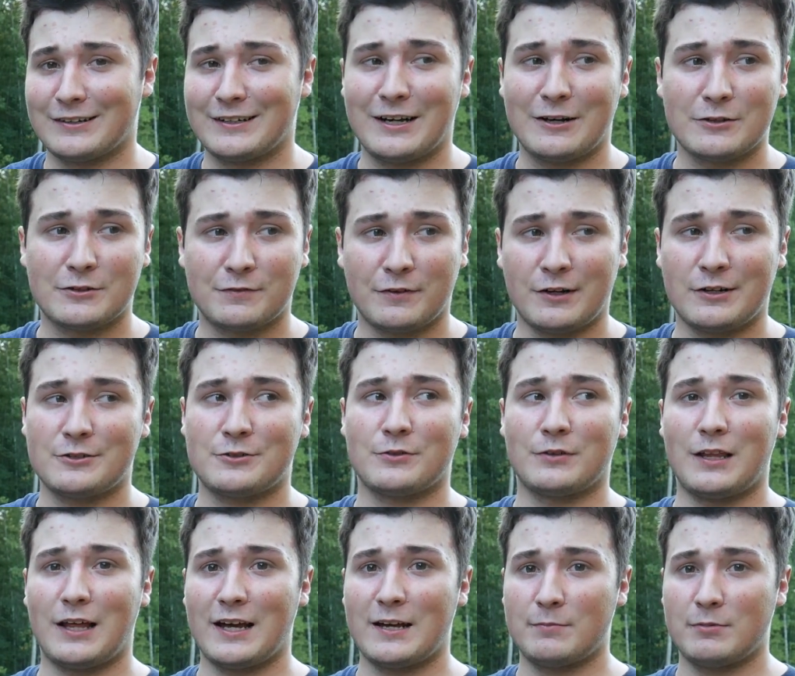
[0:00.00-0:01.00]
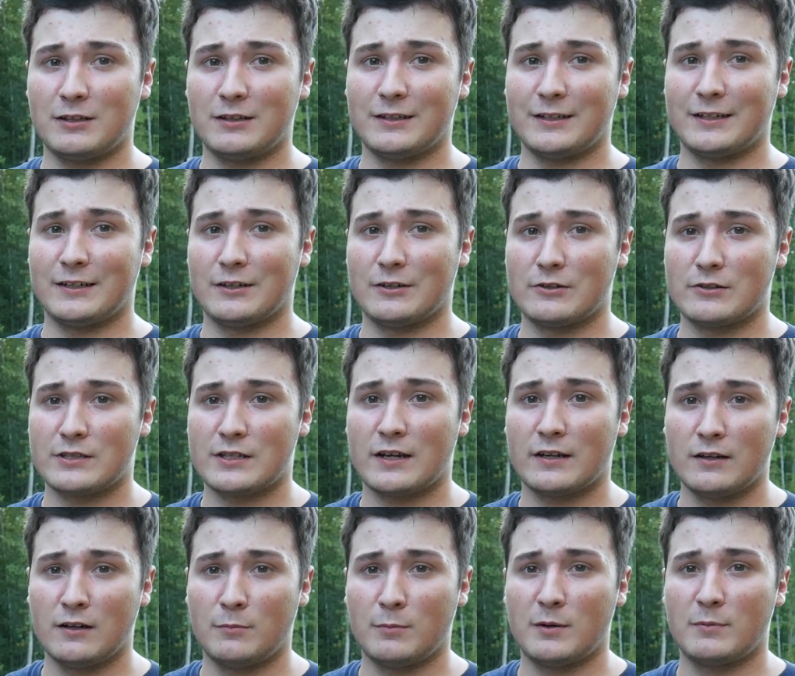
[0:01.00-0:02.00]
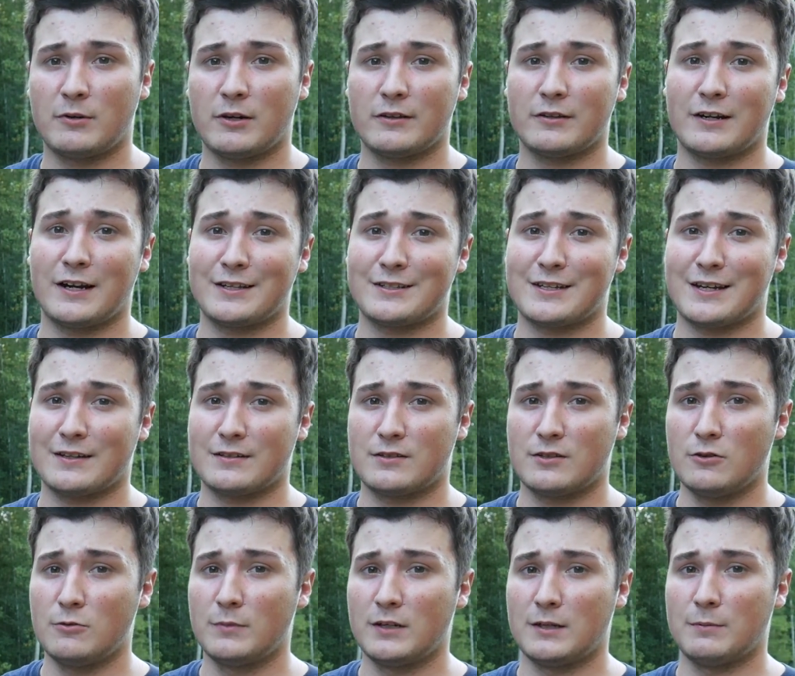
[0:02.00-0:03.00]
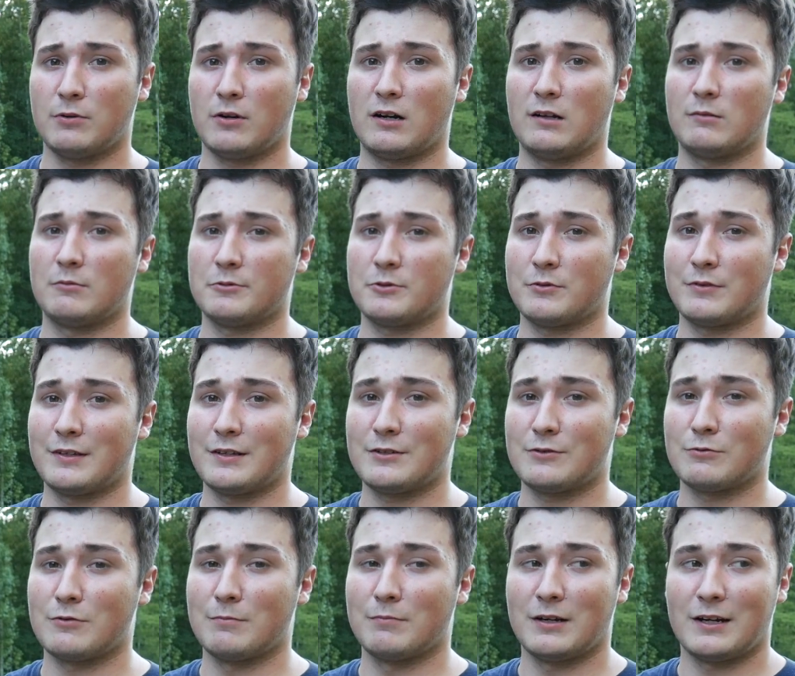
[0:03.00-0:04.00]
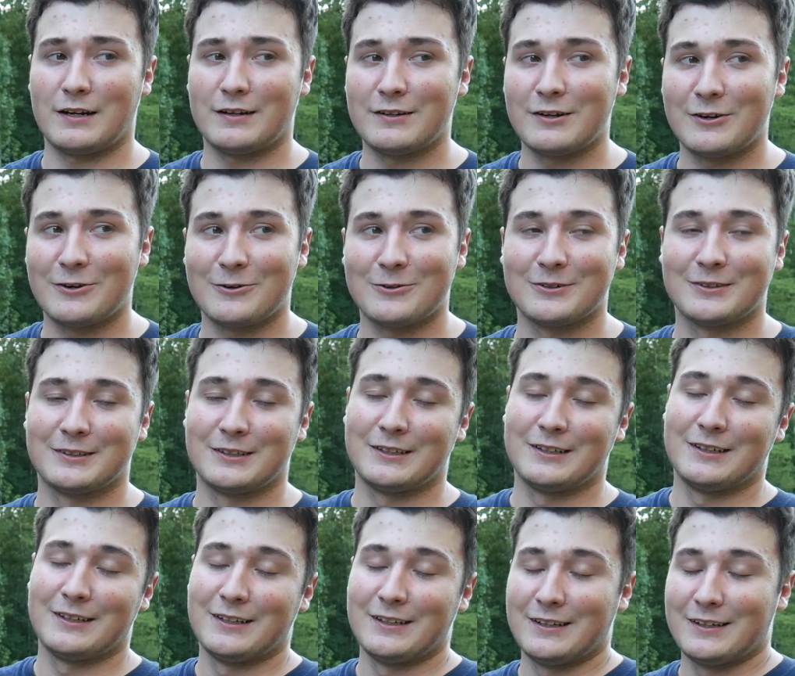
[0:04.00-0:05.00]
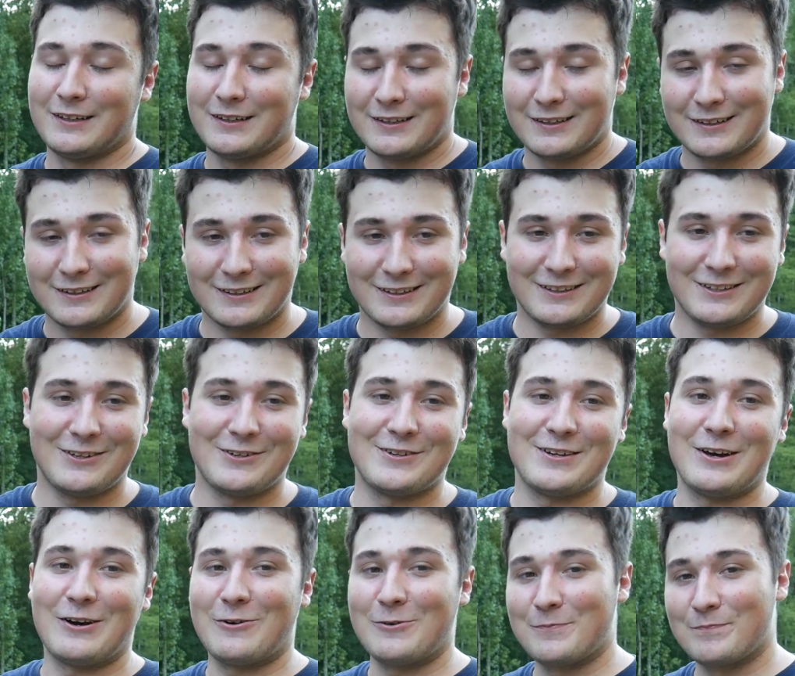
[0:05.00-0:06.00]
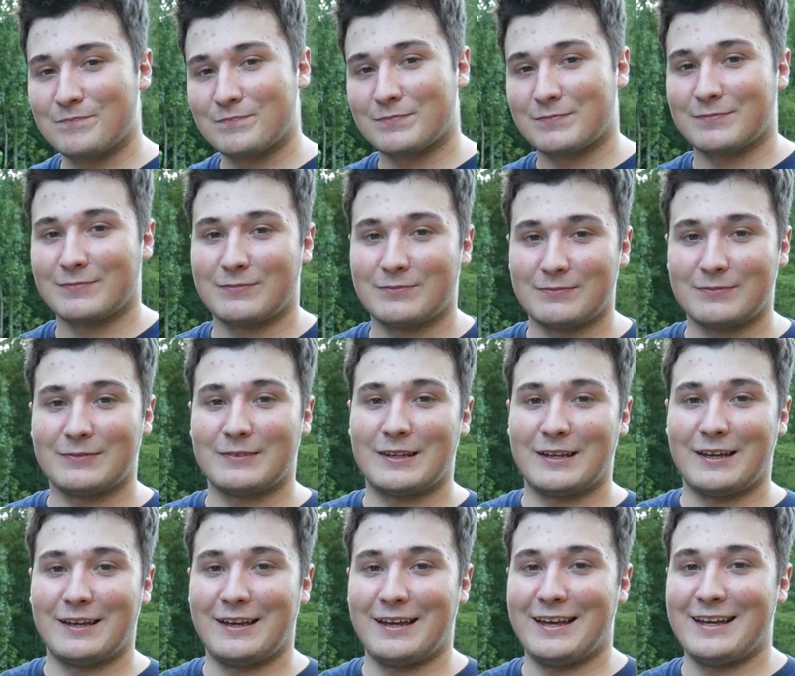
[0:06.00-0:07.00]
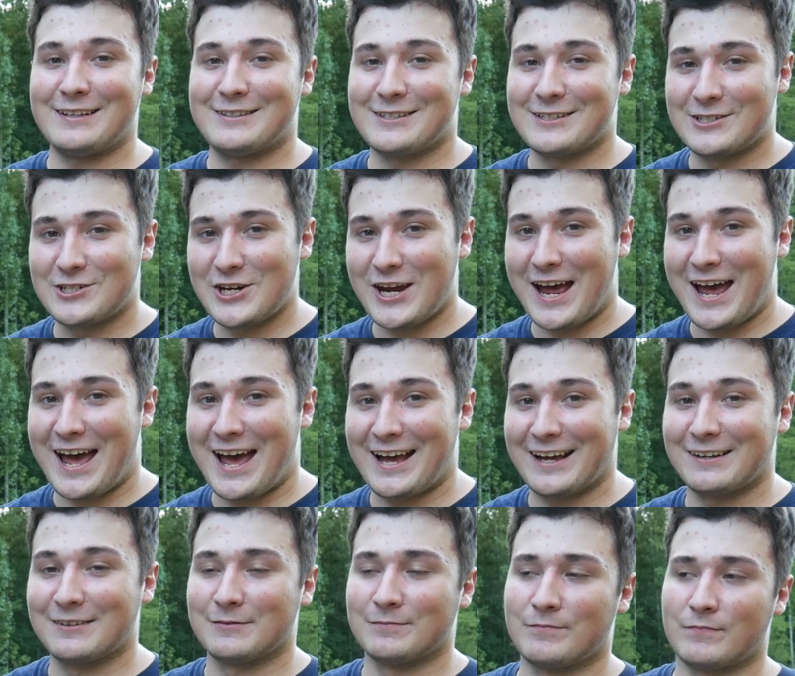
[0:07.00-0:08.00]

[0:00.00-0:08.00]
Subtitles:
Now, as far as reliability goes, I know my brother hasn't had too many problems with this one, but I know, you know, it's a Jag.